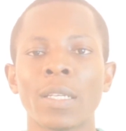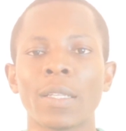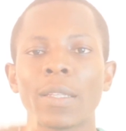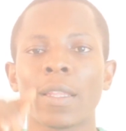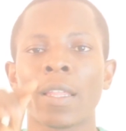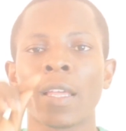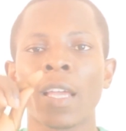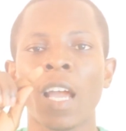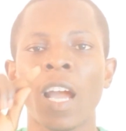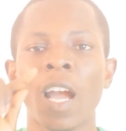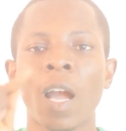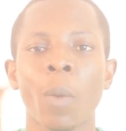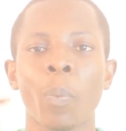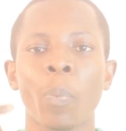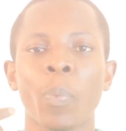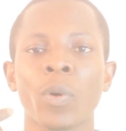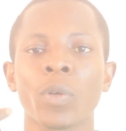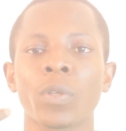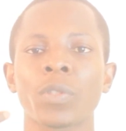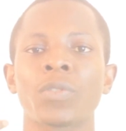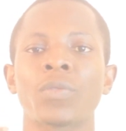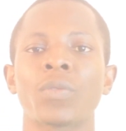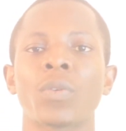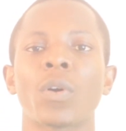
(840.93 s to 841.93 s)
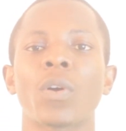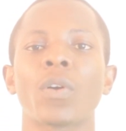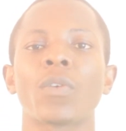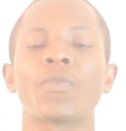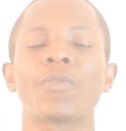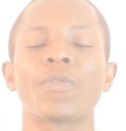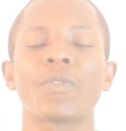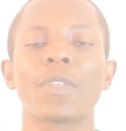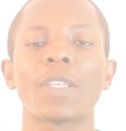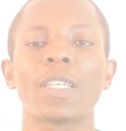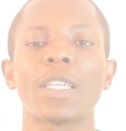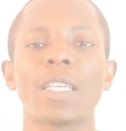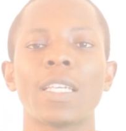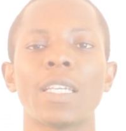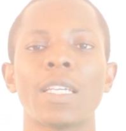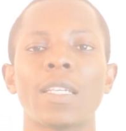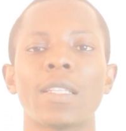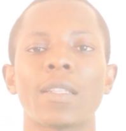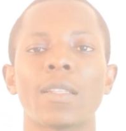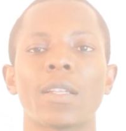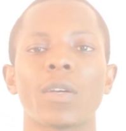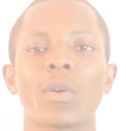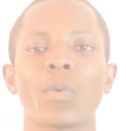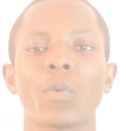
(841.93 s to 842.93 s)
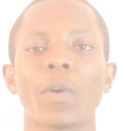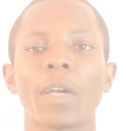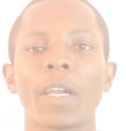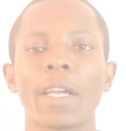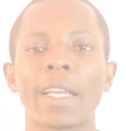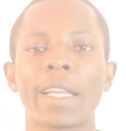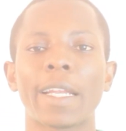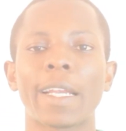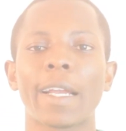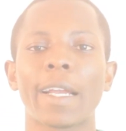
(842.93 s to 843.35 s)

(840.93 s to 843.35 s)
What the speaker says: the apostrophe in the word